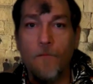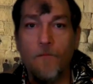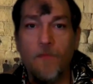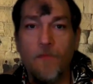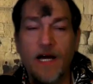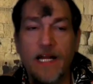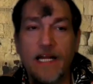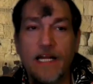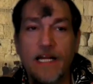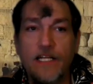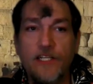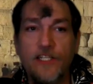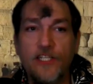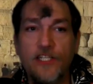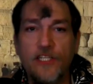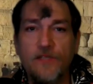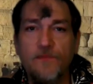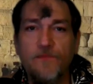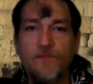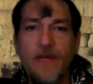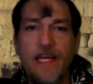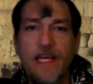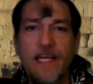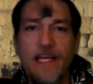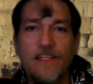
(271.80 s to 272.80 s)
but
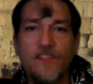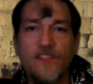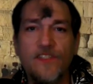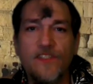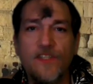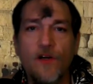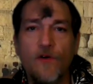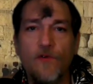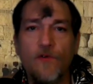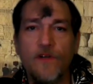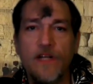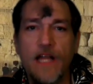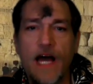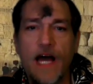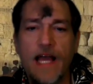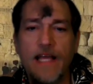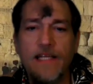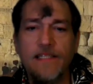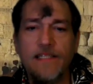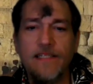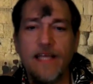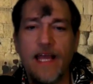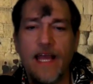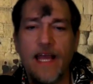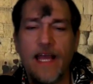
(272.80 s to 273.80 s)
just being so
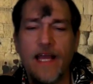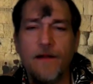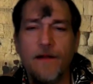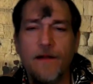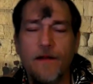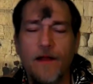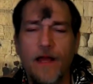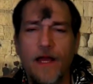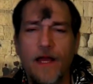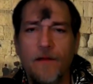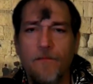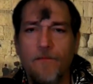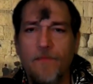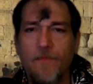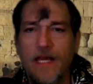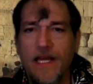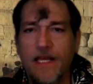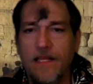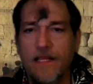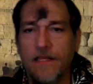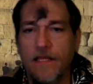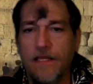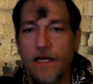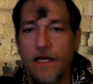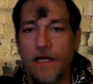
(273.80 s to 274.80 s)
nice and and
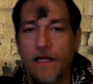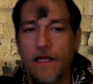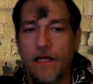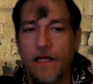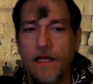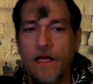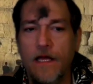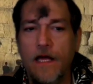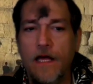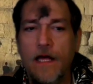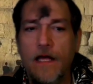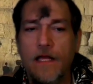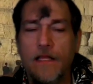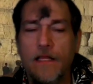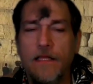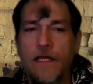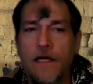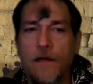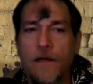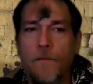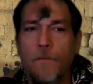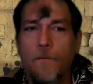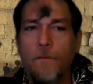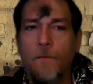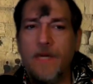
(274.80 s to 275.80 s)
being the
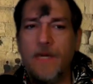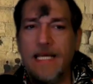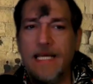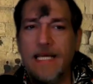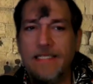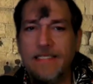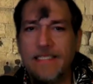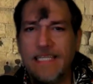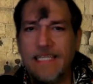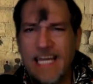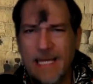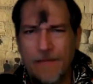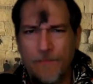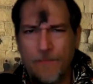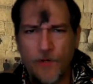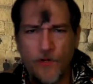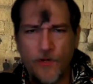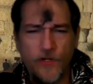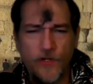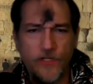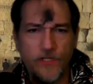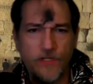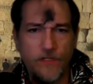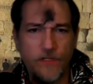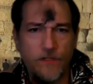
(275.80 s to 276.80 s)
the
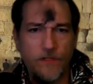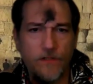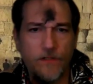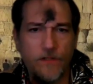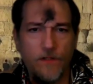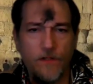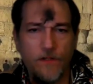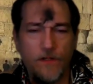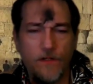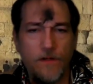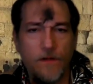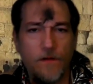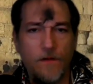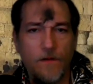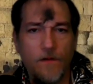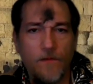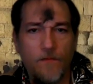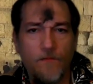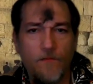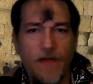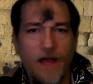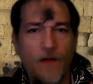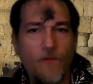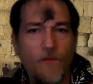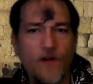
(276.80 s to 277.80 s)
peacekeepers
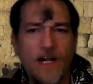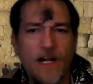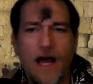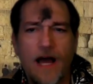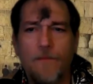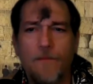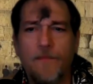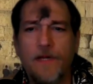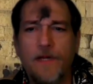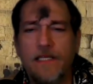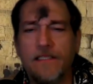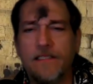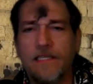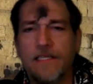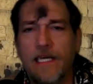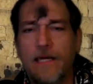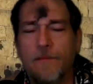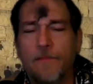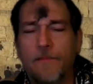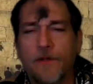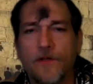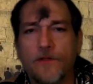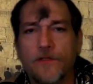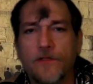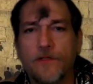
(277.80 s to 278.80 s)
man we're not
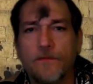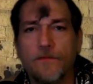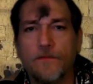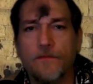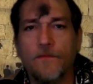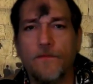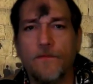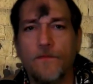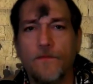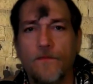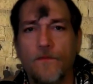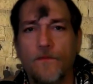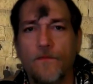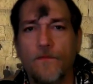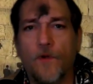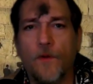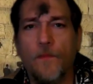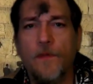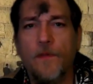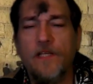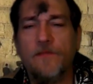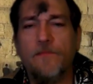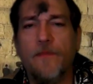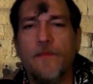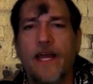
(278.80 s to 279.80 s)
peacekeepers we're
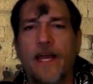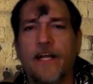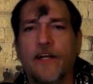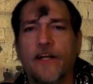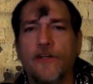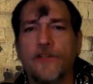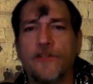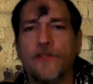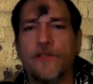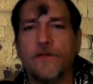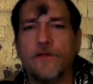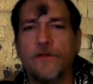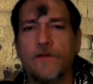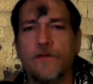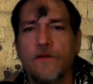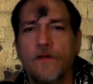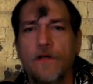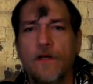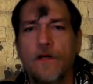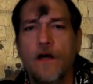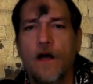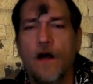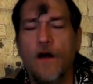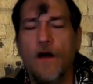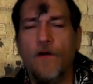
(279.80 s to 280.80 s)
peacemakers
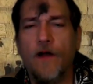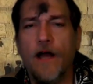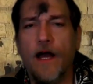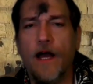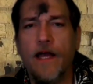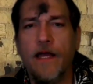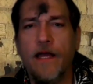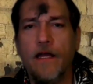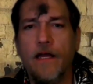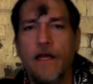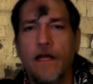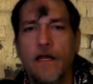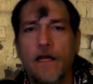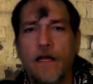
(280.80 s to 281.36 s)
okay